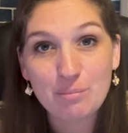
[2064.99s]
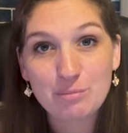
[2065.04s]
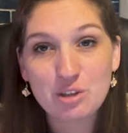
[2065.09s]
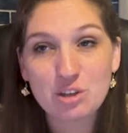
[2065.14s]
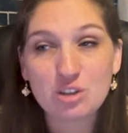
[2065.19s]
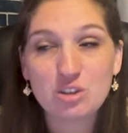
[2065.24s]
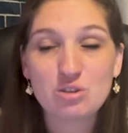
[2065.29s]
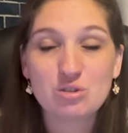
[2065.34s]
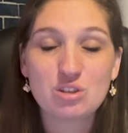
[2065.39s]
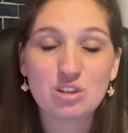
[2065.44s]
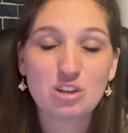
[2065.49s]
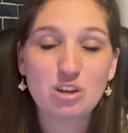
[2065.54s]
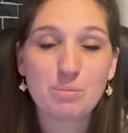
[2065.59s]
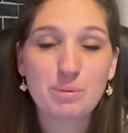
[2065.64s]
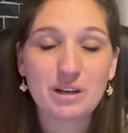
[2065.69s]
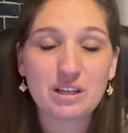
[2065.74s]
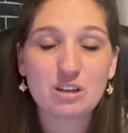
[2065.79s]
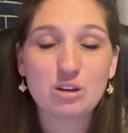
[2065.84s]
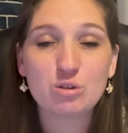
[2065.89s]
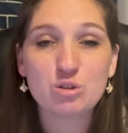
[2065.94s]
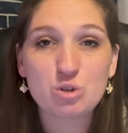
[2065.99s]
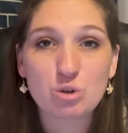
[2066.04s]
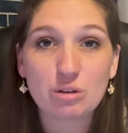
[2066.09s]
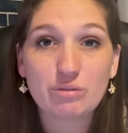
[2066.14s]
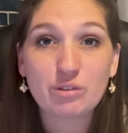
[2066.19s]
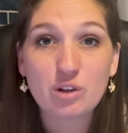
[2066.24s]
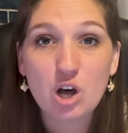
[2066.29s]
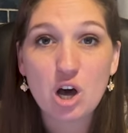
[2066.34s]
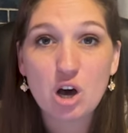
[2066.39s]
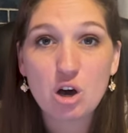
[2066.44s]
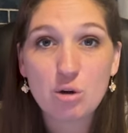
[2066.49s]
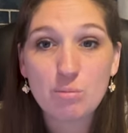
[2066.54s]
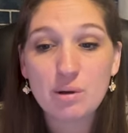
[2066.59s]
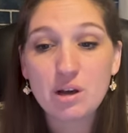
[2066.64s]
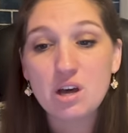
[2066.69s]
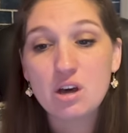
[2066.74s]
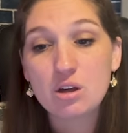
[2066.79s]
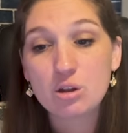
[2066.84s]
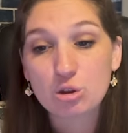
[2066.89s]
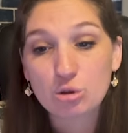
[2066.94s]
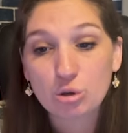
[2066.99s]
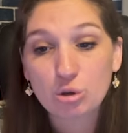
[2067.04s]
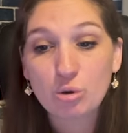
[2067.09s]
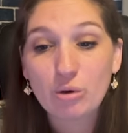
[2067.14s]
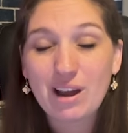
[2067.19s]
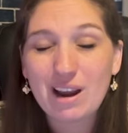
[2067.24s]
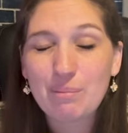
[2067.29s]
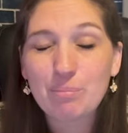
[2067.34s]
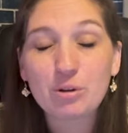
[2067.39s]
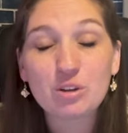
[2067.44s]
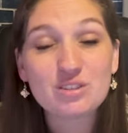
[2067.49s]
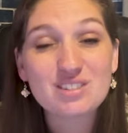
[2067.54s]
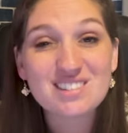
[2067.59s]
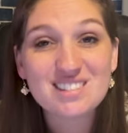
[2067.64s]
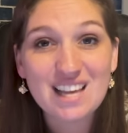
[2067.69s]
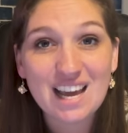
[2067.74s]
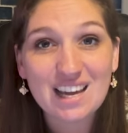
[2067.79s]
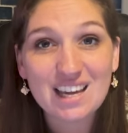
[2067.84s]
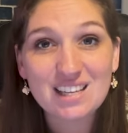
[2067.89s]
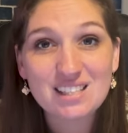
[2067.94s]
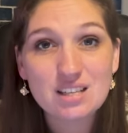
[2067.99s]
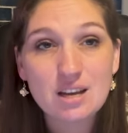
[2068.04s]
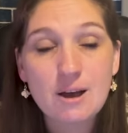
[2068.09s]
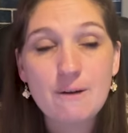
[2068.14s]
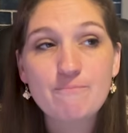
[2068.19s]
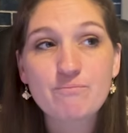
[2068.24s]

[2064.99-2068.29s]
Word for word: You can use the coupon code joyfulhome through April 2nd